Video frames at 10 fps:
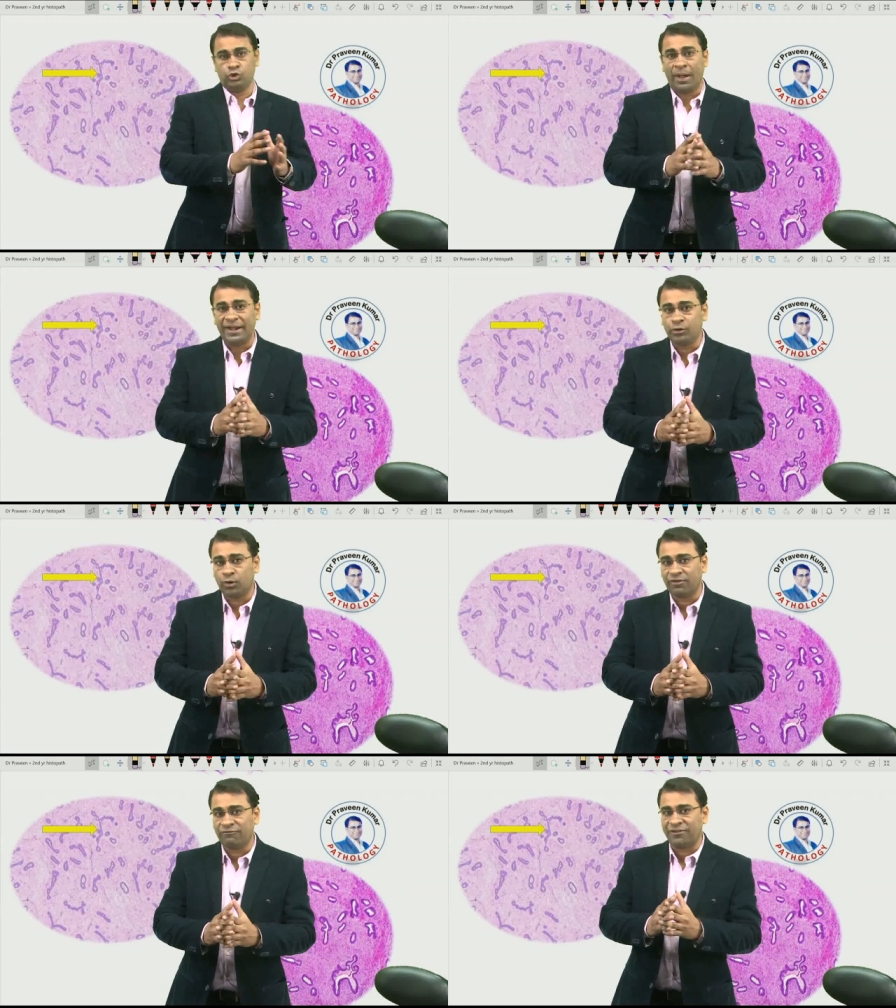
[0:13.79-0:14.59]
You might
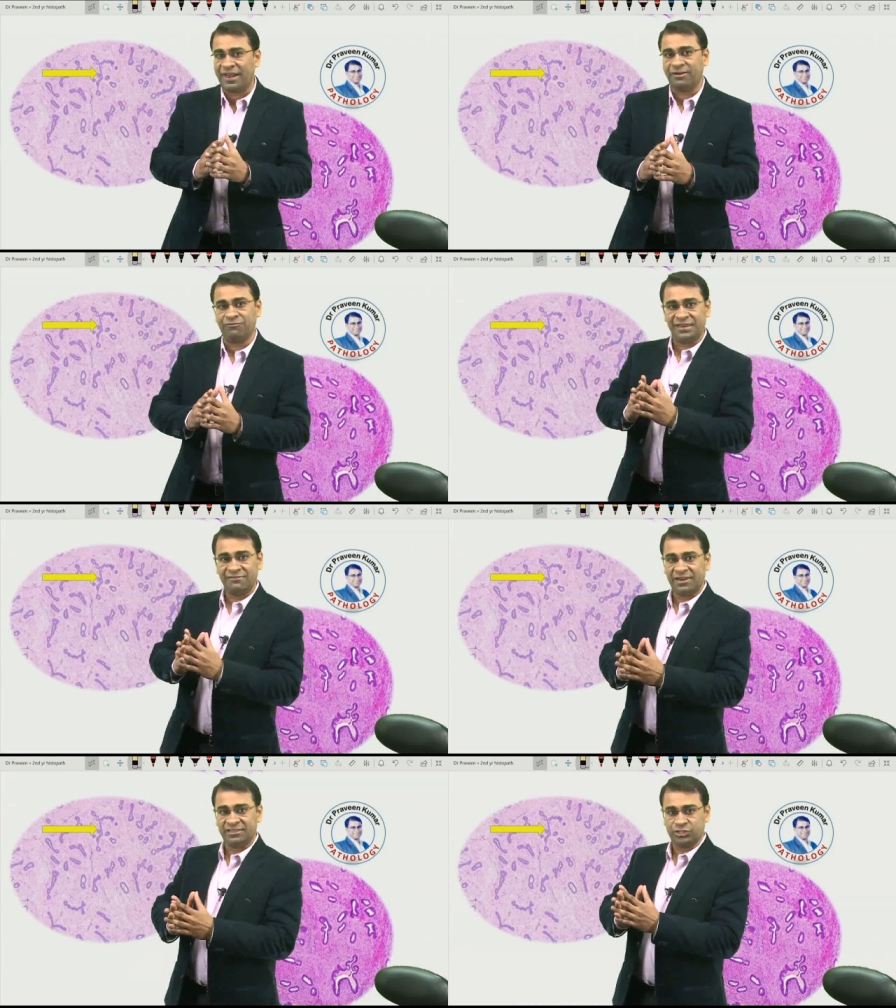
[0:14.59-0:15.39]
not have fared
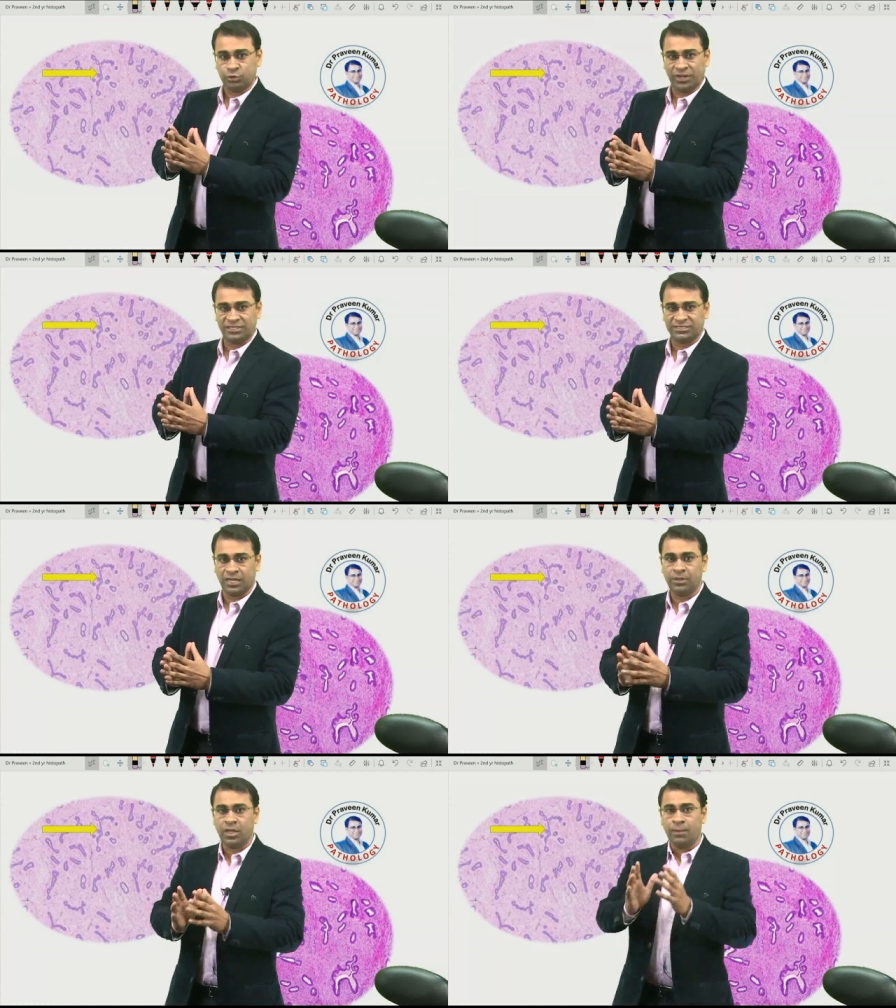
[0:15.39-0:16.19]
very well in the theory
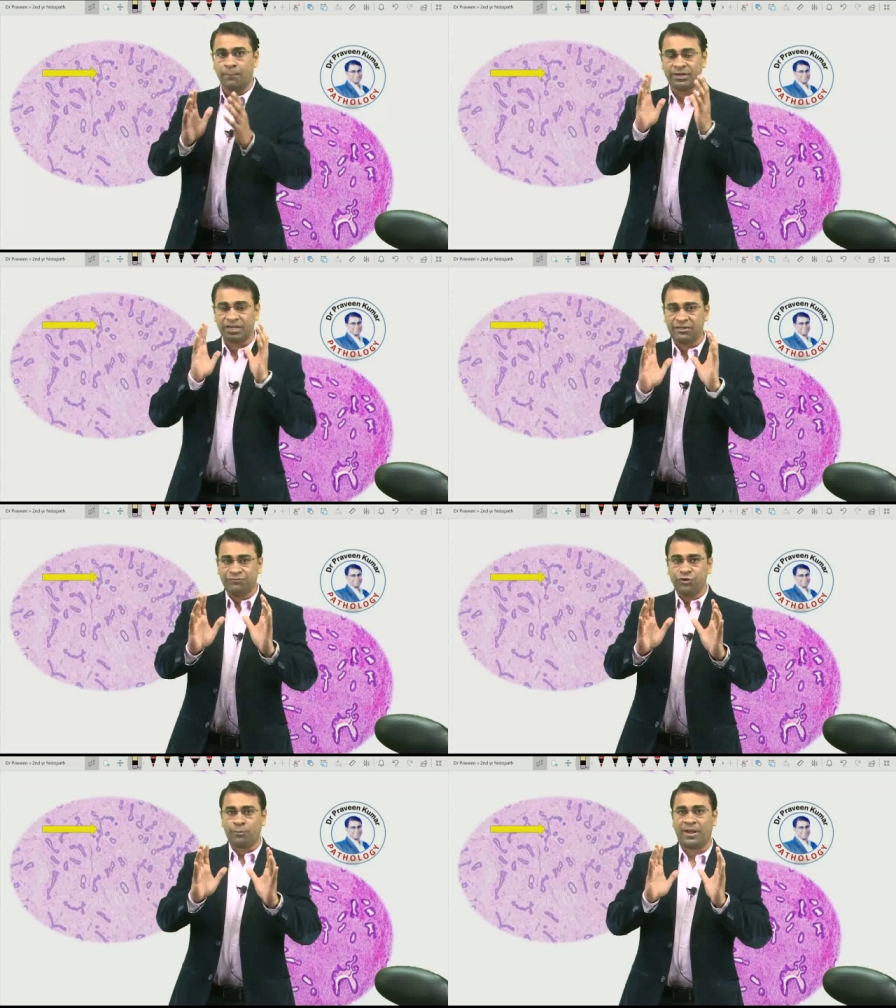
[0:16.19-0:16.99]
exam, but
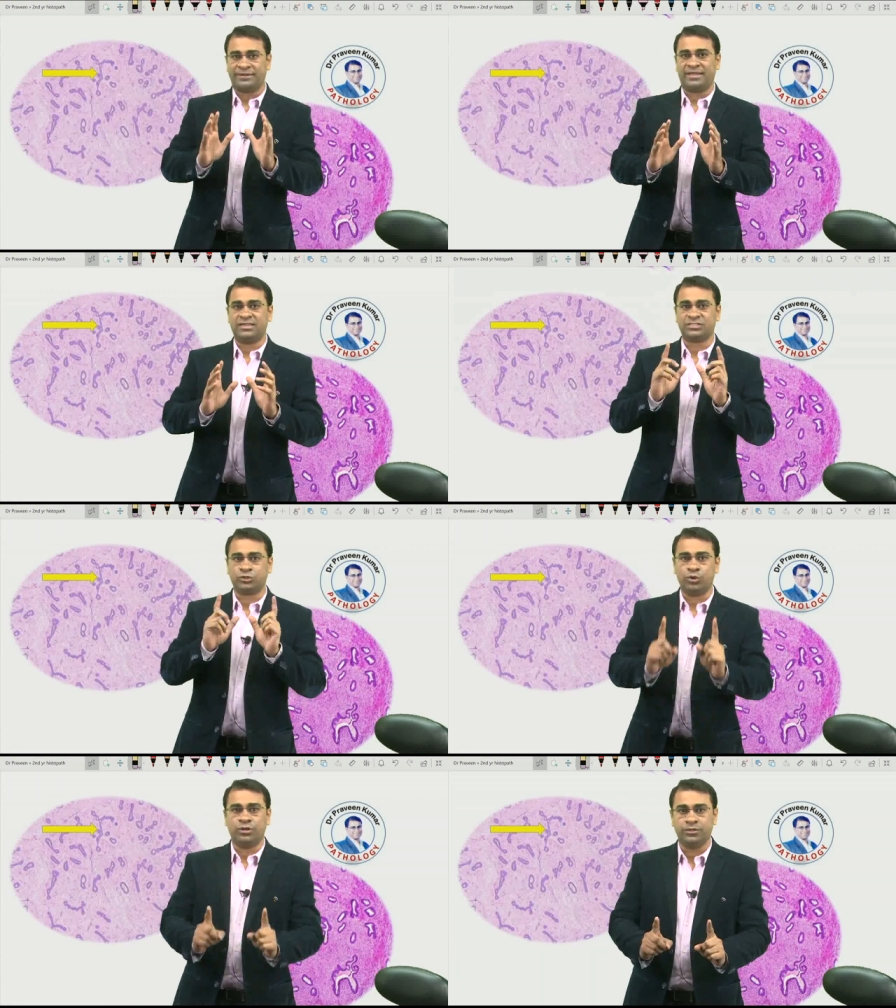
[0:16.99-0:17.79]
if your practical
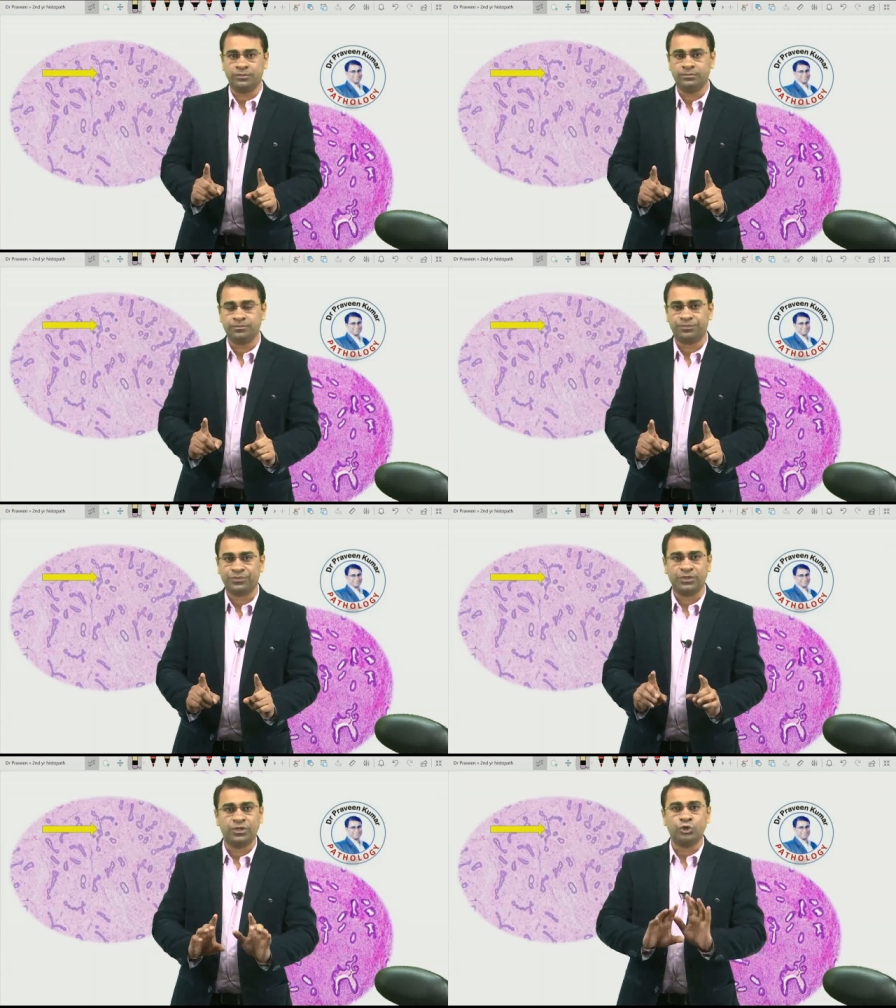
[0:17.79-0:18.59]
is good,
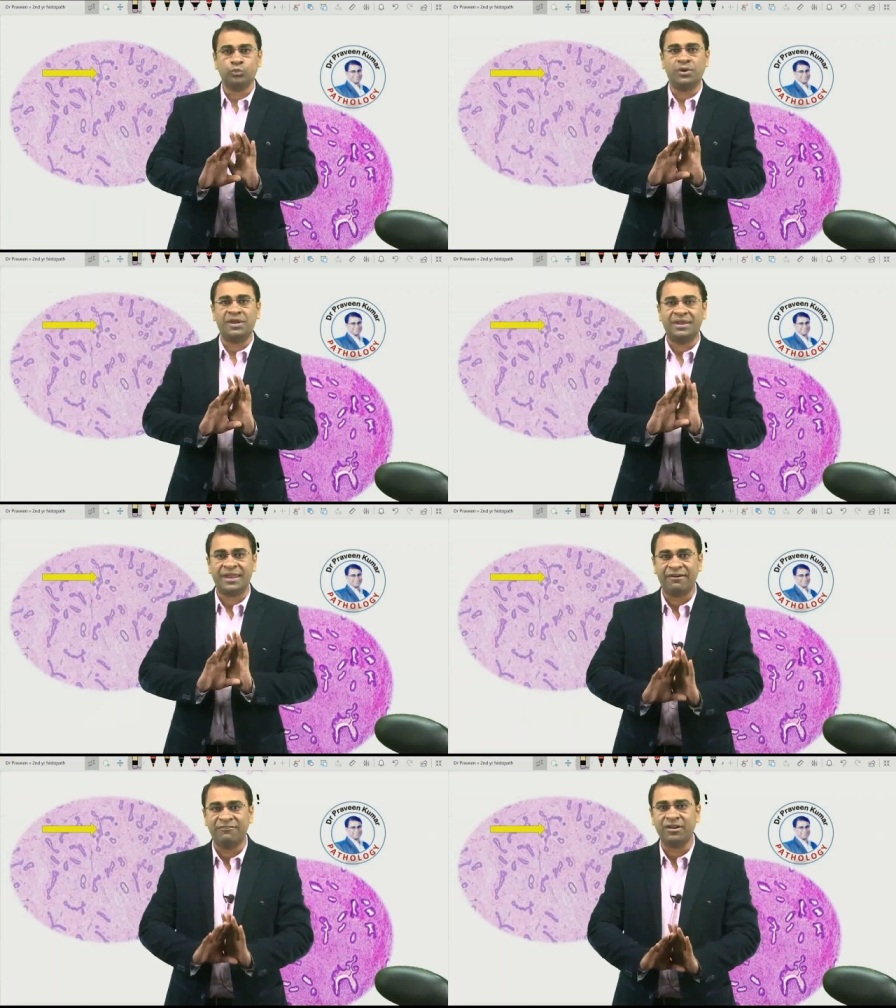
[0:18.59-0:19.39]
you will
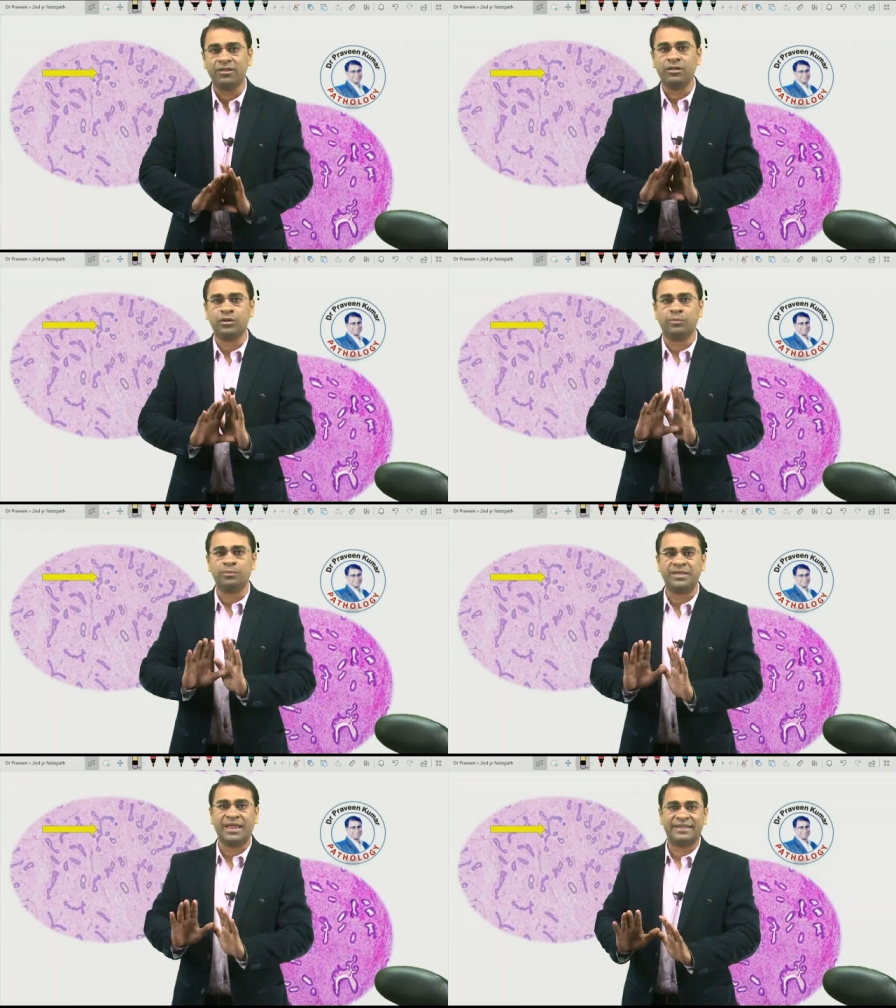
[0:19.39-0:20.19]
never
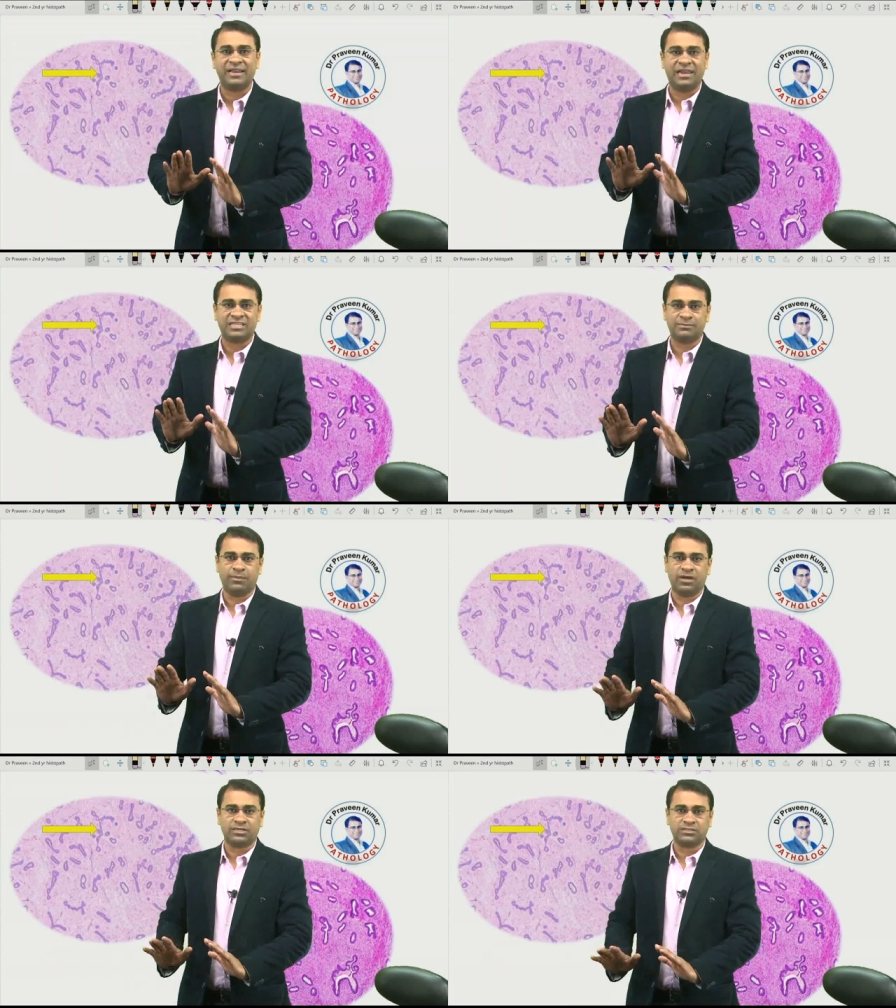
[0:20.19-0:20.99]
be getting
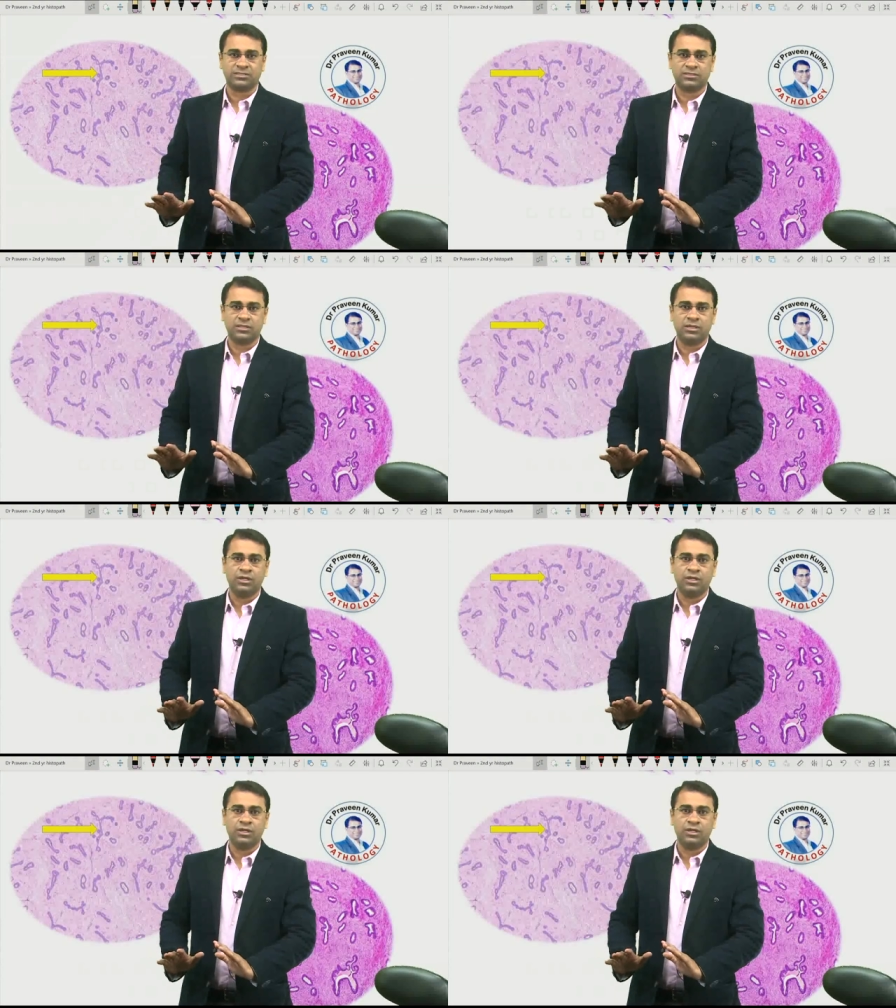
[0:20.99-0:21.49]
less marks.